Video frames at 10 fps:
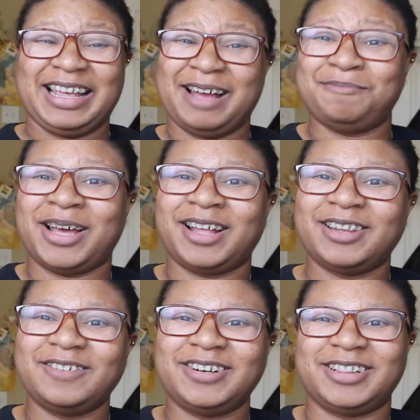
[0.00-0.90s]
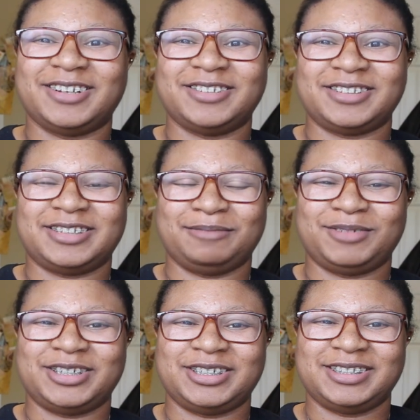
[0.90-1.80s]
I'm not alone in those
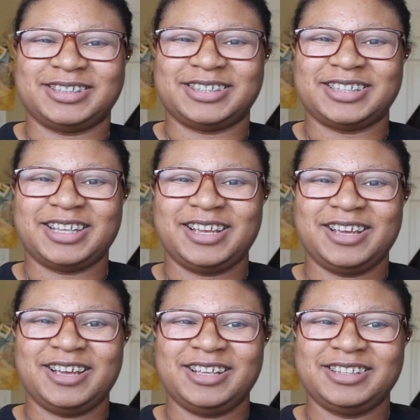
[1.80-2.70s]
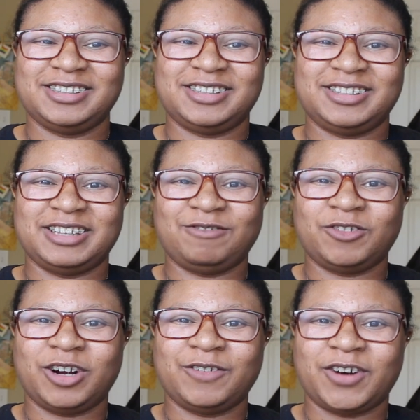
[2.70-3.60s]
assumptions.
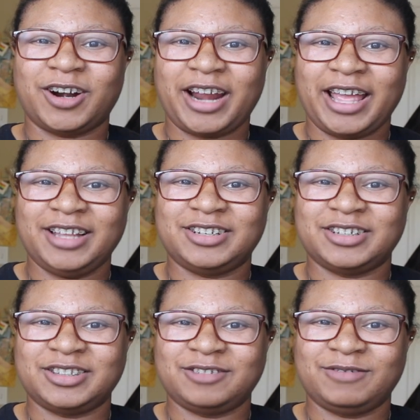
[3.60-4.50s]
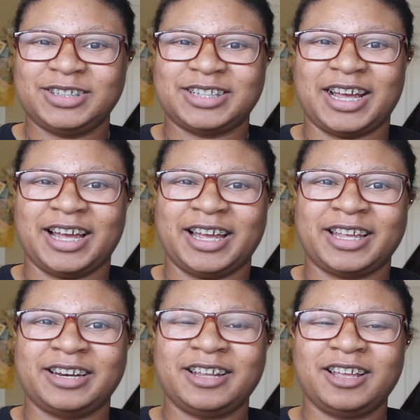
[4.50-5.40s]
Several of her agents
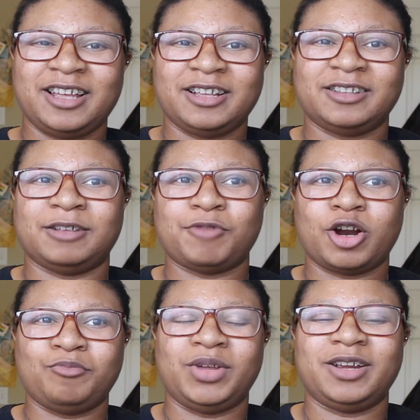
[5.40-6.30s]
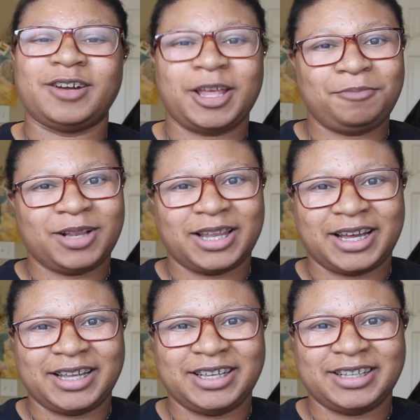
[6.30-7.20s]
resigned. Some of her bigger name
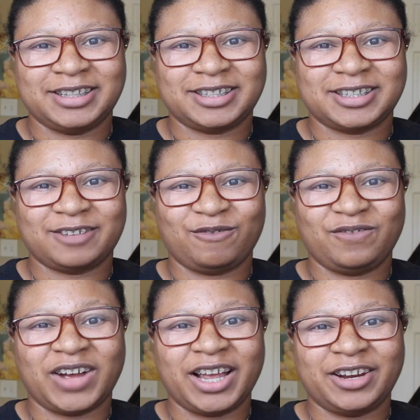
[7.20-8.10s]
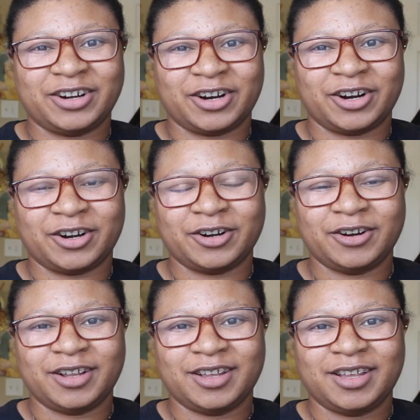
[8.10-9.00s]
clients fired her.
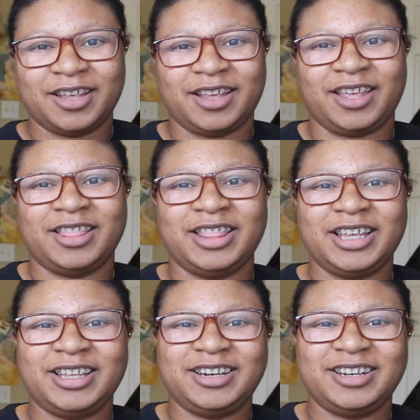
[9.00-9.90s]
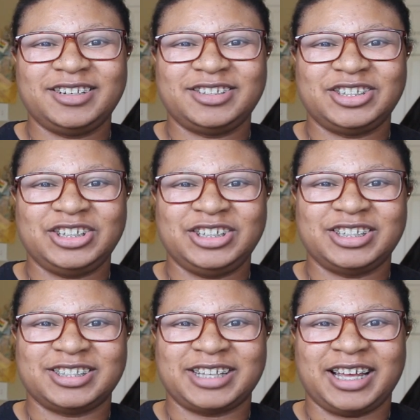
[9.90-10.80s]
And then she
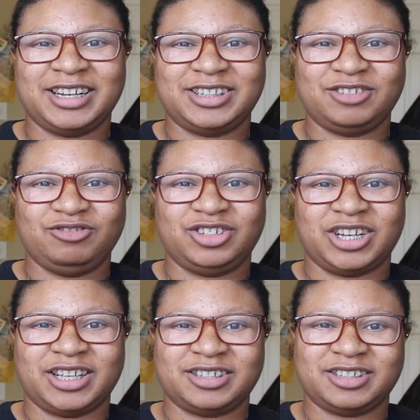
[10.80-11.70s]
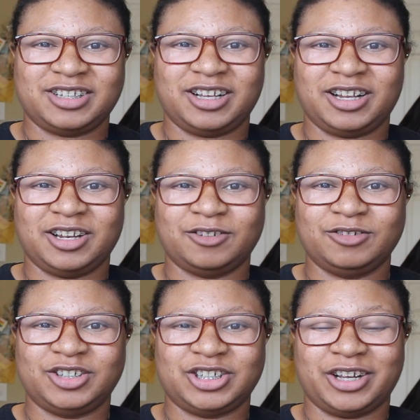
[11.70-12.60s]
decided to just
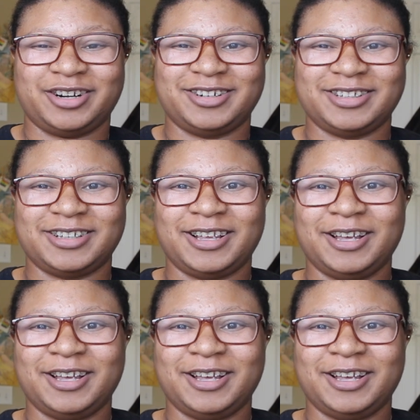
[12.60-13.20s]
close shutters.